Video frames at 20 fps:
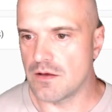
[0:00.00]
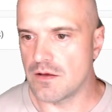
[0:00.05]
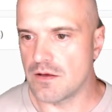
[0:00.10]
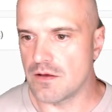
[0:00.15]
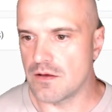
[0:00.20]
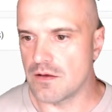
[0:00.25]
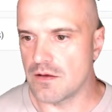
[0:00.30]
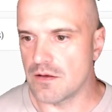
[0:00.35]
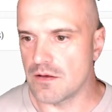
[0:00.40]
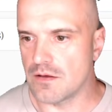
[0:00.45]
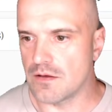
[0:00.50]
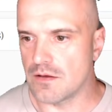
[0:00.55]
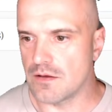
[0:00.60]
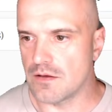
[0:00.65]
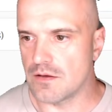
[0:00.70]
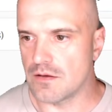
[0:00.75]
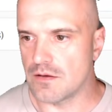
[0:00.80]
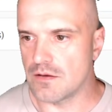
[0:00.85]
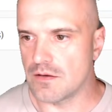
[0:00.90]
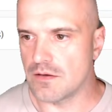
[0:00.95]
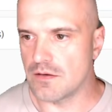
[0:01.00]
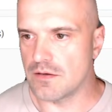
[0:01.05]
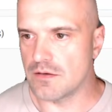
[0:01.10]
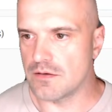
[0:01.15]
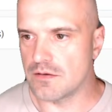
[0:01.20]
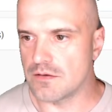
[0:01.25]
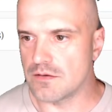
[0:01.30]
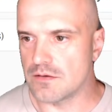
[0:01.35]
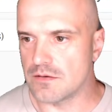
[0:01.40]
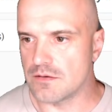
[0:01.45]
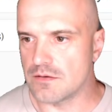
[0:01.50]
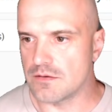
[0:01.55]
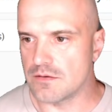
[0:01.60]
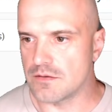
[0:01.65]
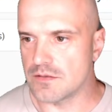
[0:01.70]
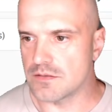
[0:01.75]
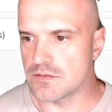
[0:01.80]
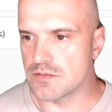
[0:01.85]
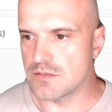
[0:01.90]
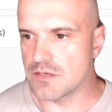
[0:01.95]

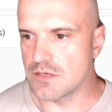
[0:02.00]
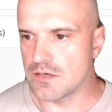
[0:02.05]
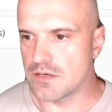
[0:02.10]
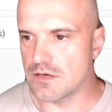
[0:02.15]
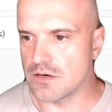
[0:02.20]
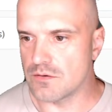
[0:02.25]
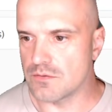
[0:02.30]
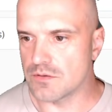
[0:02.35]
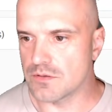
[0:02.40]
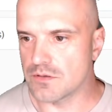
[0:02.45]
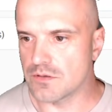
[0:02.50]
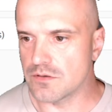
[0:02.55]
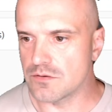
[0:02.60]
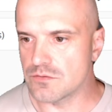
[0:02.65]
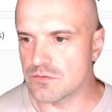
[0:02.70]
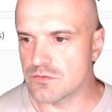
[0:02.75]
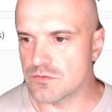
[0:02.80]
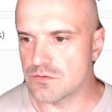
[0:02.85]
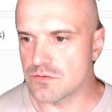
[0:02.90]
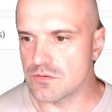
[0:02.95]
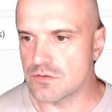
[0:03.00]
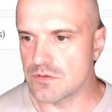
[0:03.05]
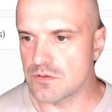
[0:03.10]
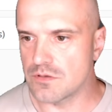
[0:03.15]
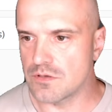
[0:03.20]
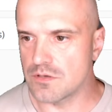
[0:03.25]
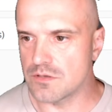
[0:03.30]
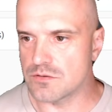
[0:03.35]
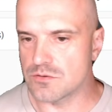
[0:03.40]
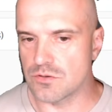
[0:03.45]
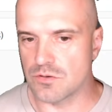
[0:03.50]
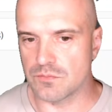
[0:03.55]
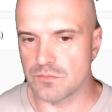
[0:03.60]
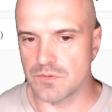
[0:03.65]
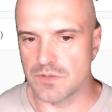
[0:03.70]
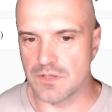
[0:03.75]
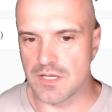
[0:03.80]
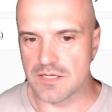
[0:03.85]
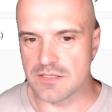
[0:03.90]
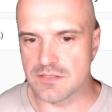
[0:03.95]
Let's see how it goes. I'll stop
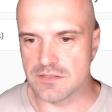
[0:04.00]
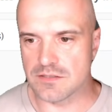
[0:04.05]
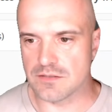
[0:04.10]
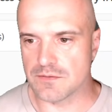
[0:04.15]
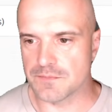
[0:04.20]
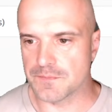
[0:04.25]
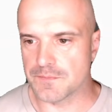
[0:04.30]
the task.